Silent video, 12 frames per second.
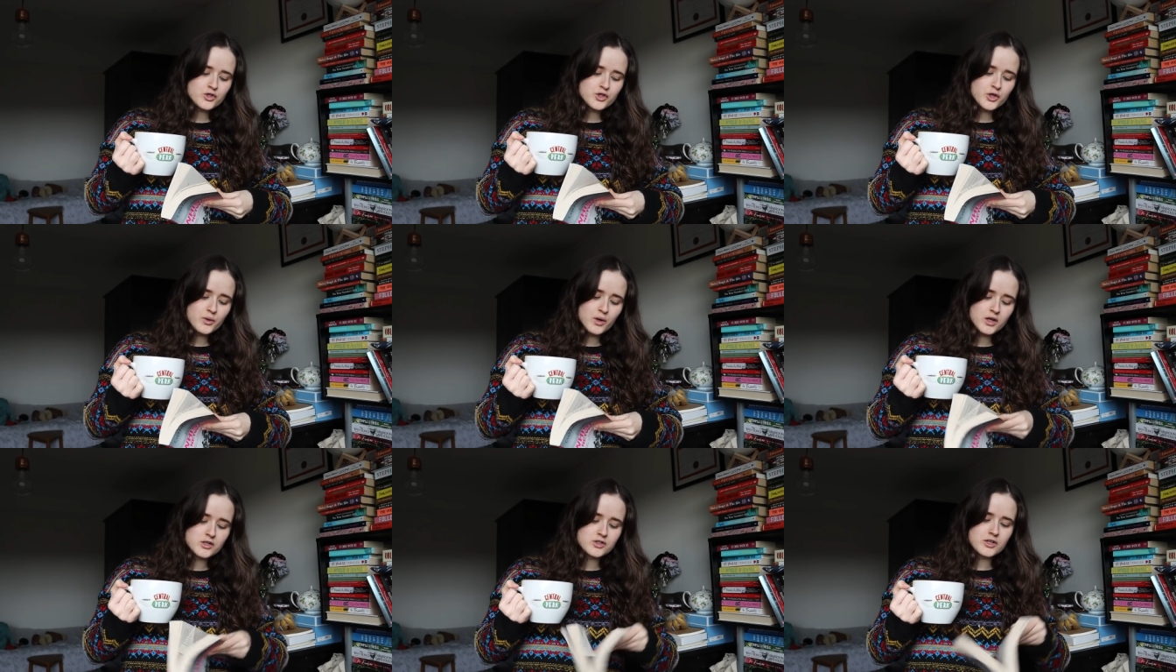
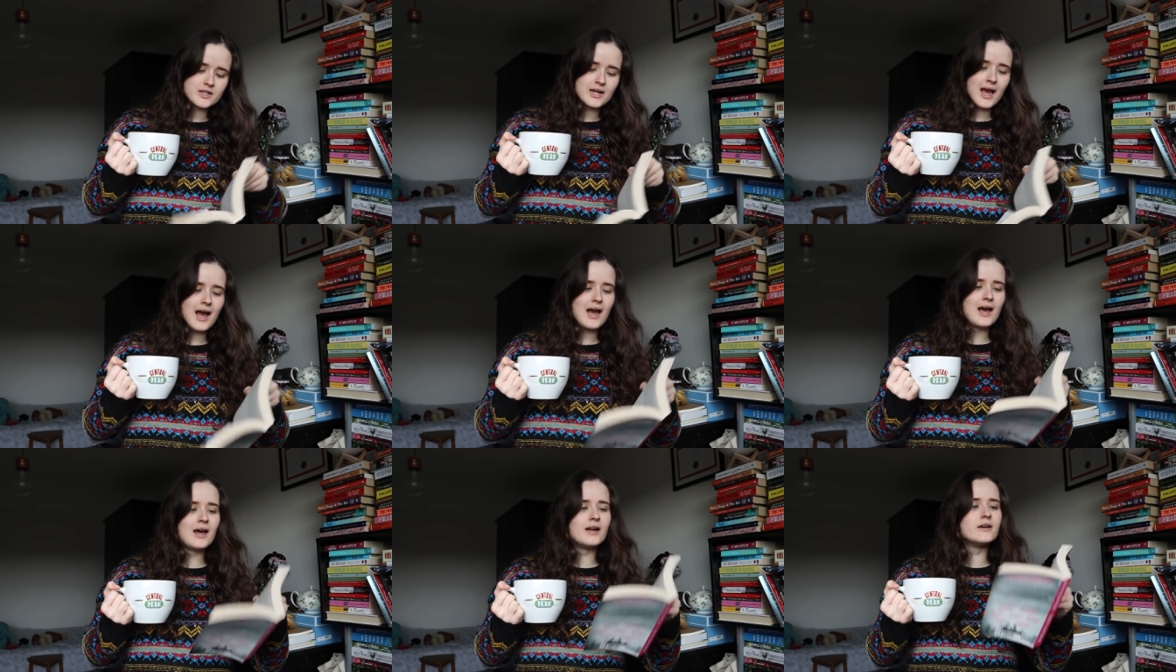
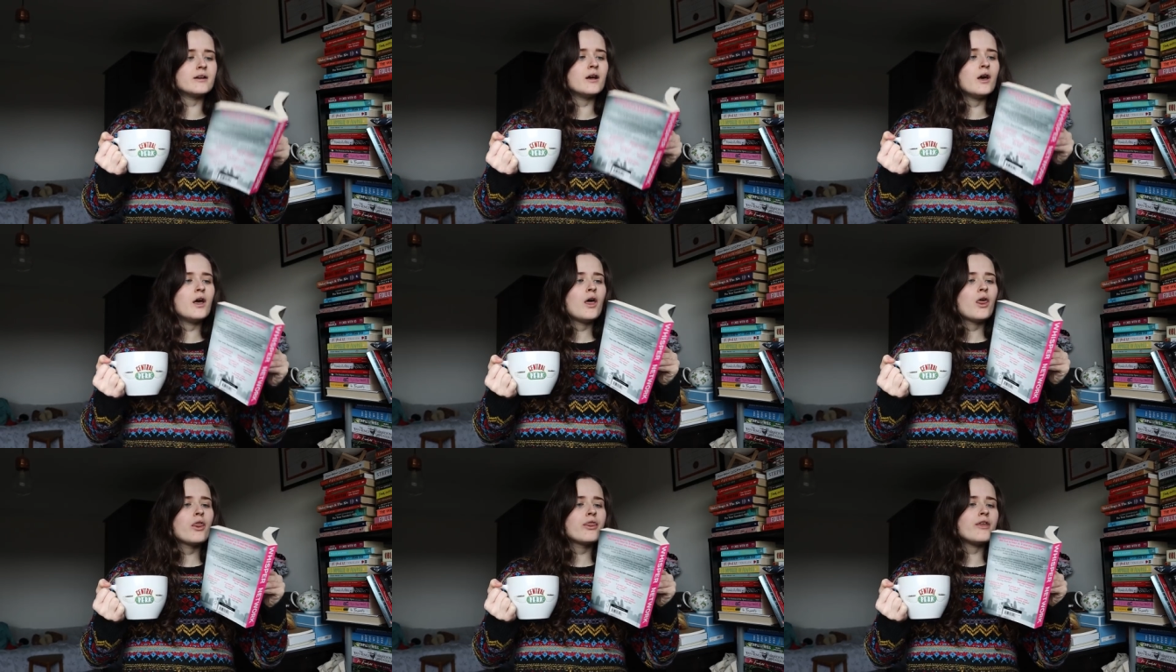
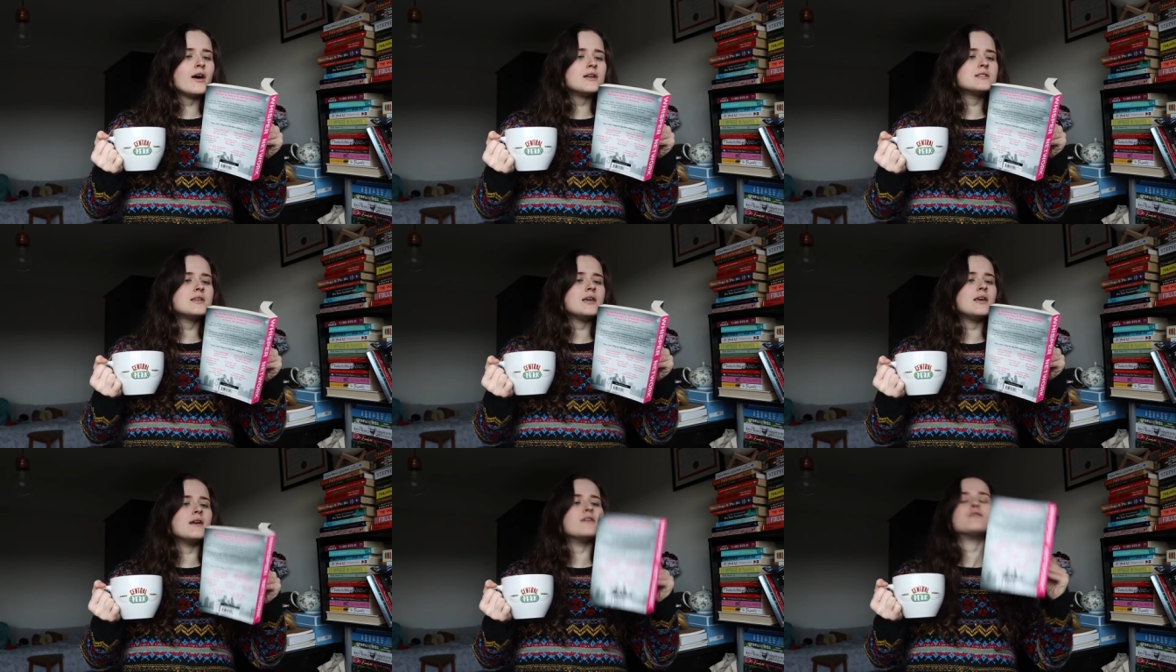
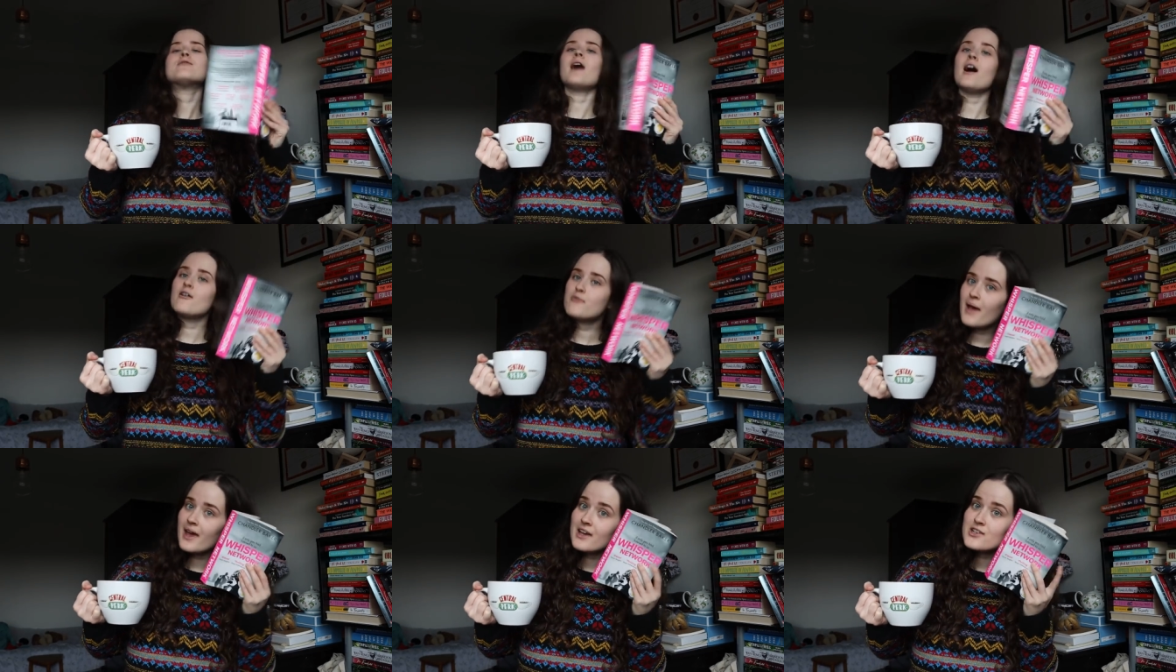235
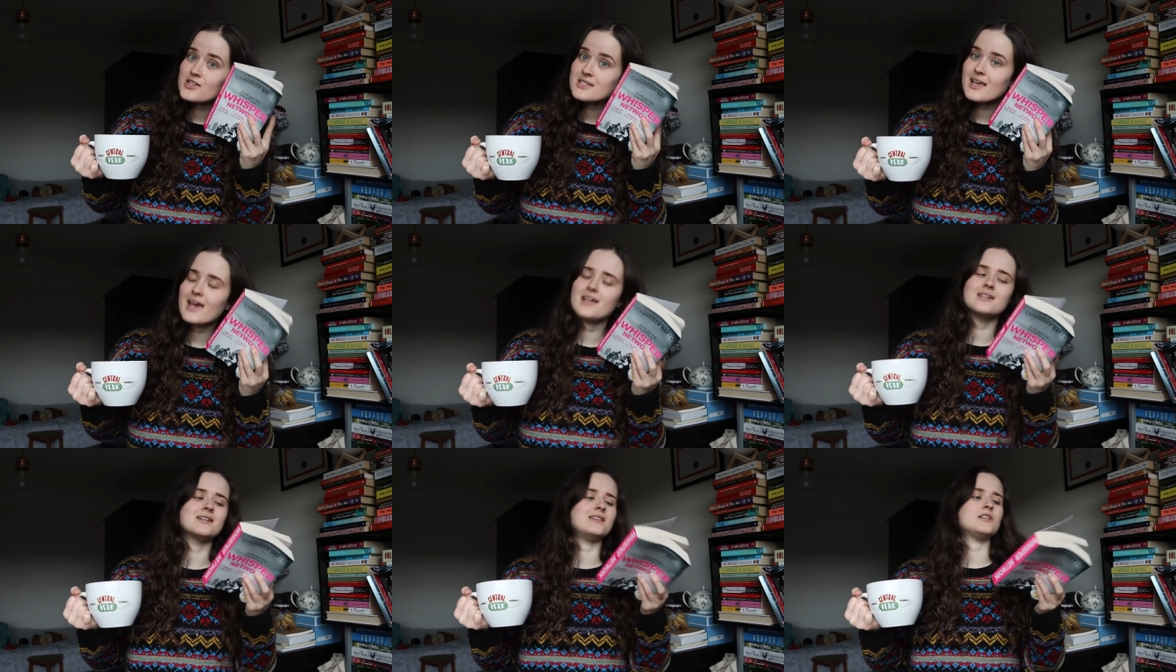pages
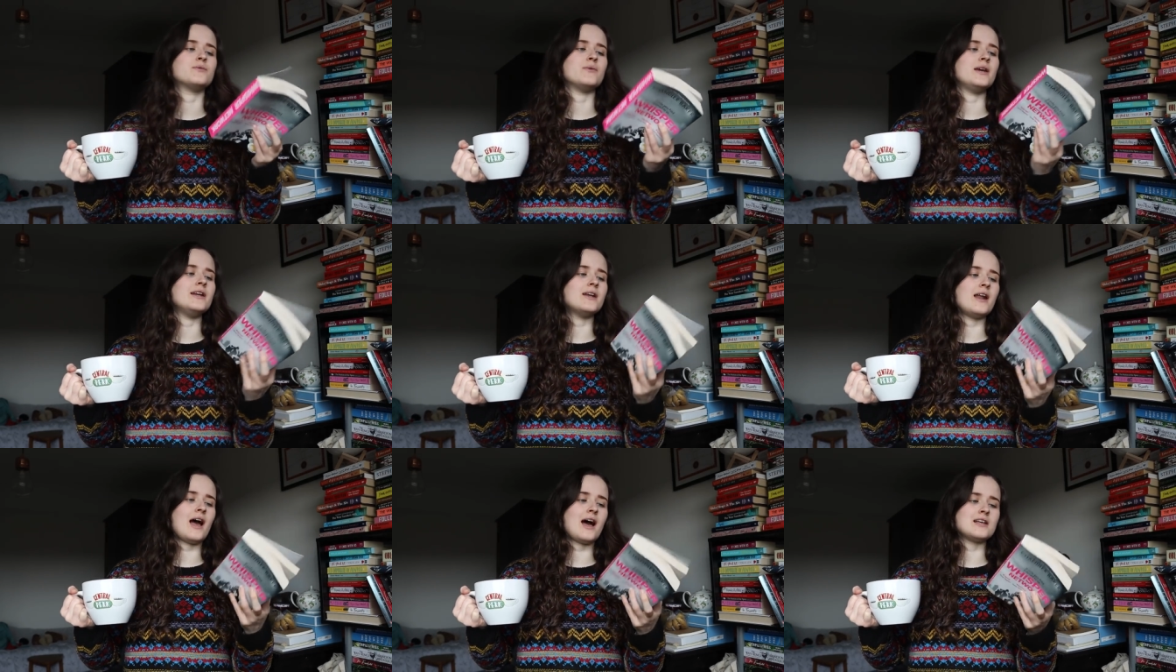into this read,
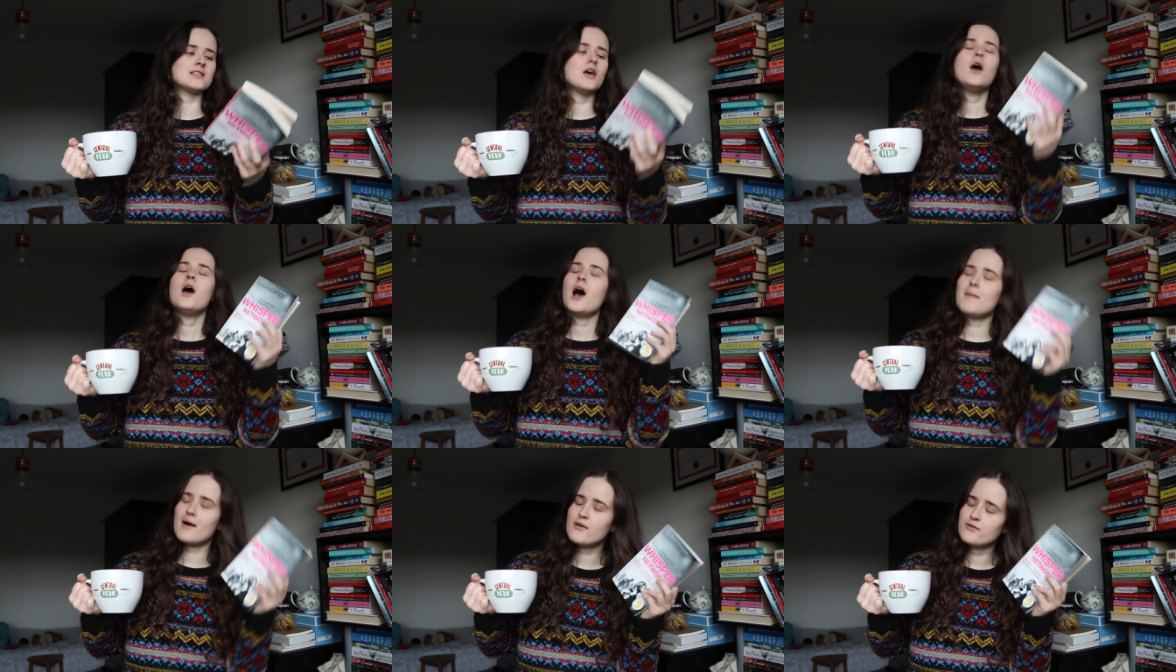and it has
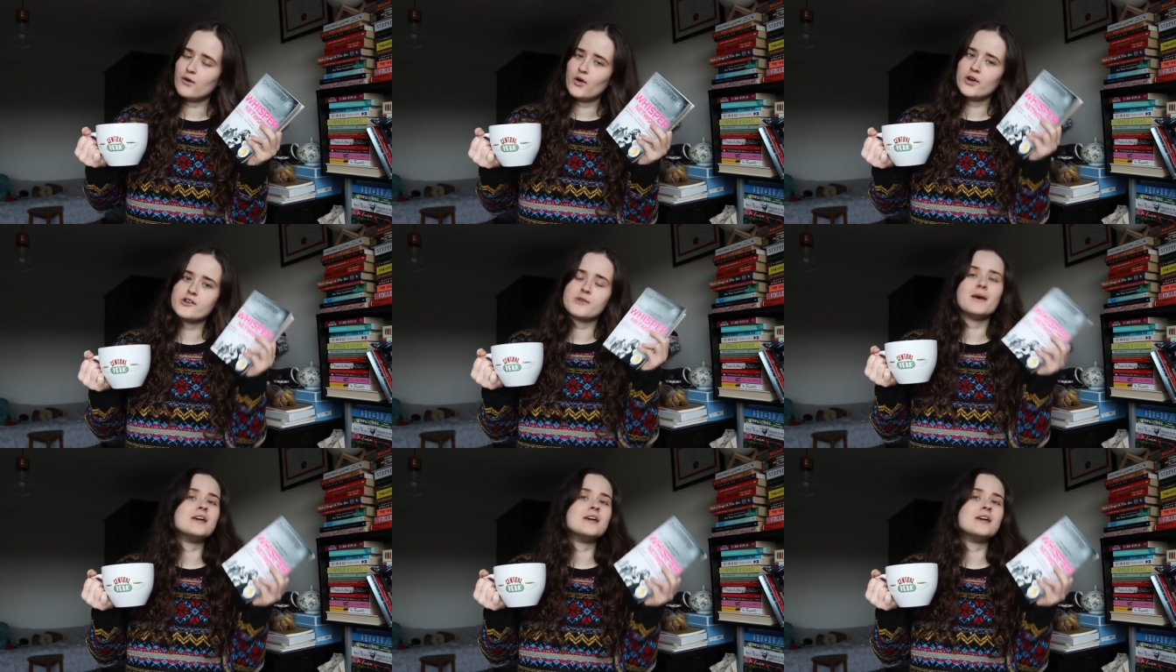about 400